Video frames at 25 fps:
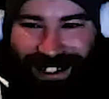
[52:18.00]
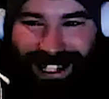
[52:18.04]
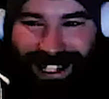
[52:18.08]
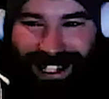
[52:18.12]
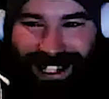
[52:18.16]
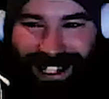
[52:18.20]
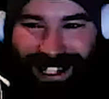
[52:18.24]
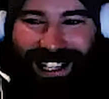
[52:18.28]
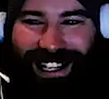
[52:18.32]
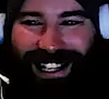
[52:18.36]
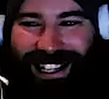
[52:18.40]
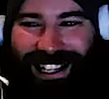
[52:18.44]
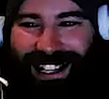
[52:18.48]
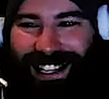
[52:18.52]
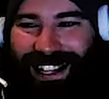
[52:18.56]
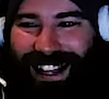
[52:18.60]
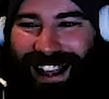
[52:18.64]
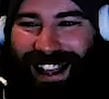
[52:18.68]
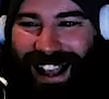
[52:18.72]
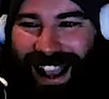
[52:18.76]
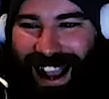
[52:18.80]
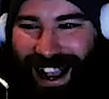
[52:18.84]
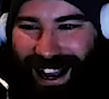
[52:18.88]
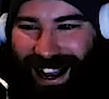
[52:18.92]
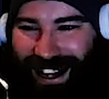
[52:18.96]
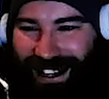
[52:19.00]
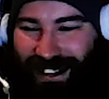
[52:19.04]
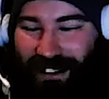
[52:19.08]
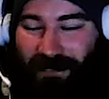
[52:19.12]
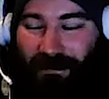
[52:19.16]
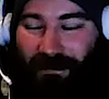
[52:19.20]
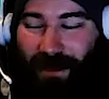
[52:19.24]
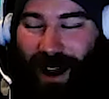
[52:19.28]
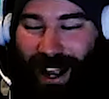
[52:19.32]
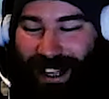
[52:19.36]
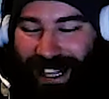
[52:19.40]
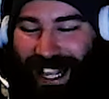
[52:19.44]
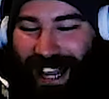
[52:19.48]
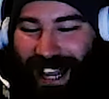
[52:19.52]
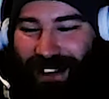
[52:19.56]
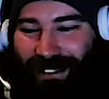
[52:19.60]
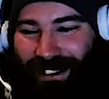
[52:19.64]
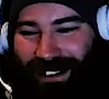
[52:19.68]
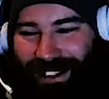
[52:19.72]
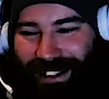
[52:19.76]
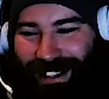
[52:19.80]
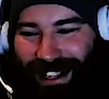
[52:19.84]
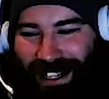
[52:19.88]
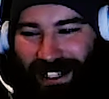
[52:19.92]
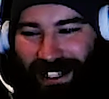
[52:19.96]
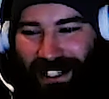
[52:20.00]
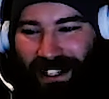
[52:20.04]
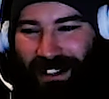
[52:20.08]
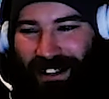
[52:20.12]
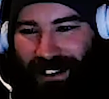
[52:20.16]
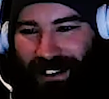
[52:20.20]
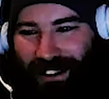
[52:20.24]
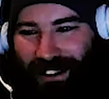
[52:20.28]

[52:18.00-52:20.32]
Nice. I like that. That's a good idea.